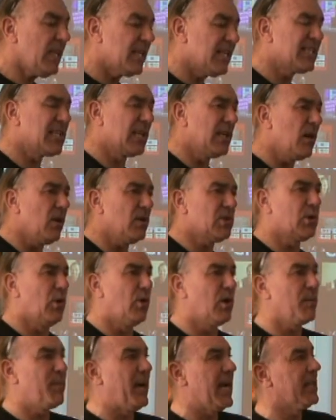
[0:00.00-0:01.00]
there's a lot of
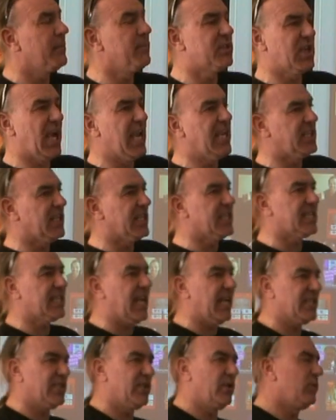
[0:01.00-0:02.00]
talk about them changing
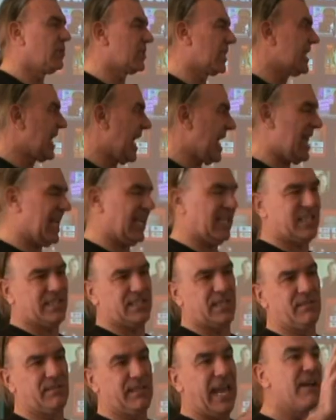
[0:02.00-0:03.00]
statutes and acts
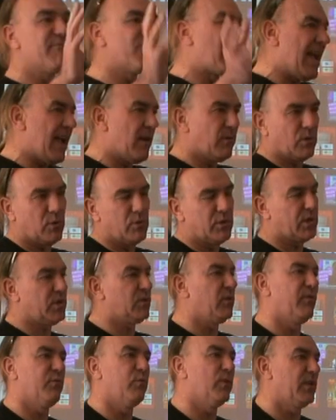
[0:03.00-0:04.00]
to get round all the
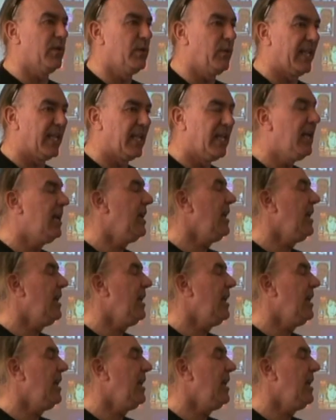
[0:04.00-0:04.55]
stuff we're doing.